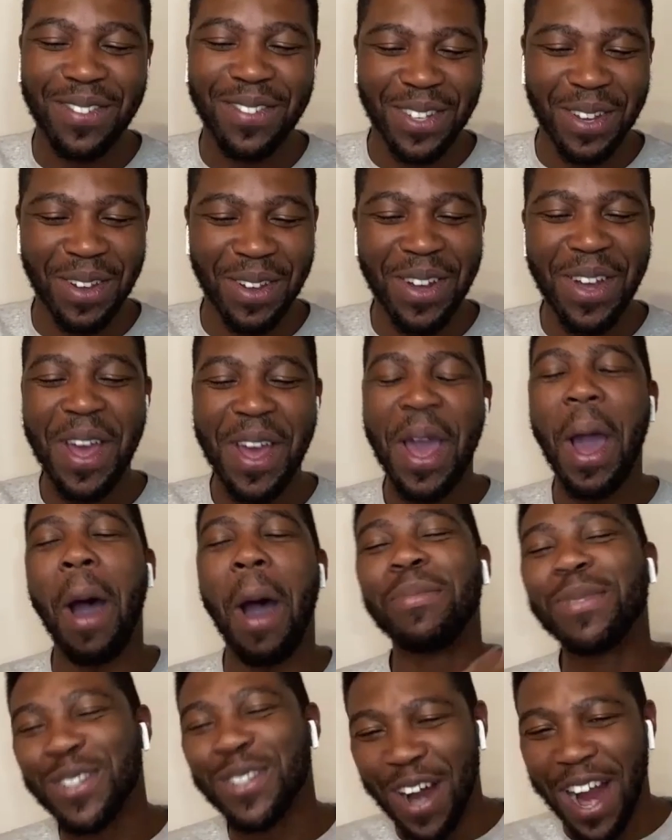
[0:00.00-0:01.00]
So
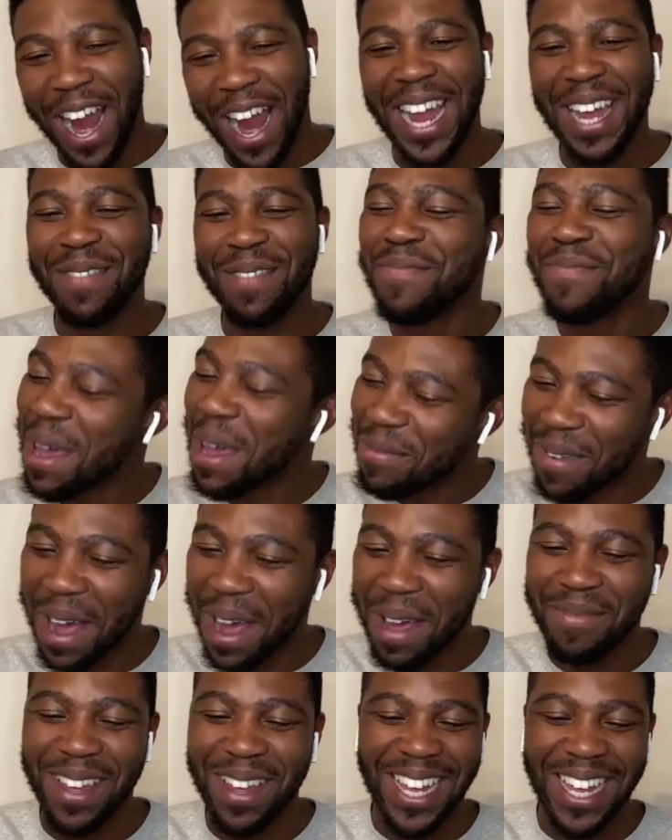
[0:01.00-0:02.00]
I'm trying bit by
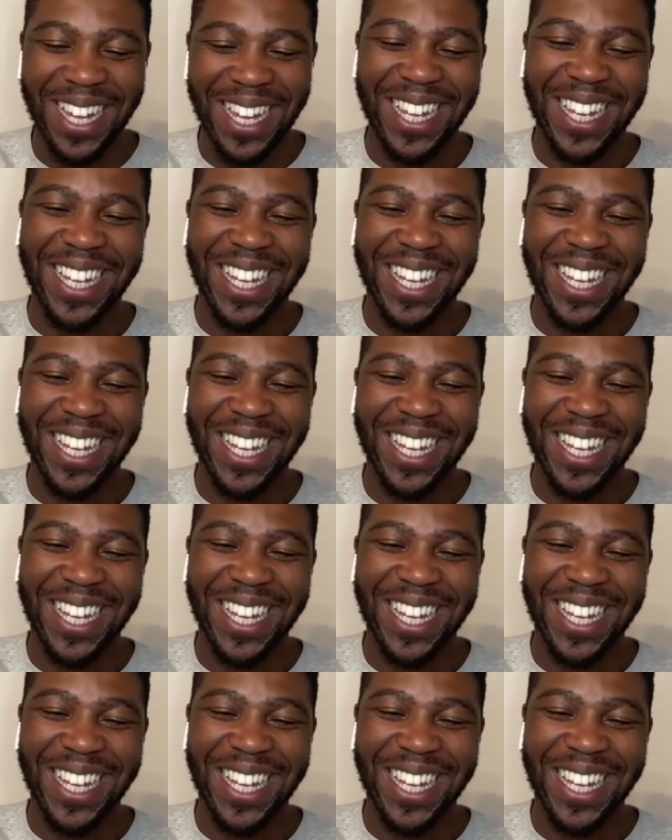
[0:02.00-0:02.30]
bit.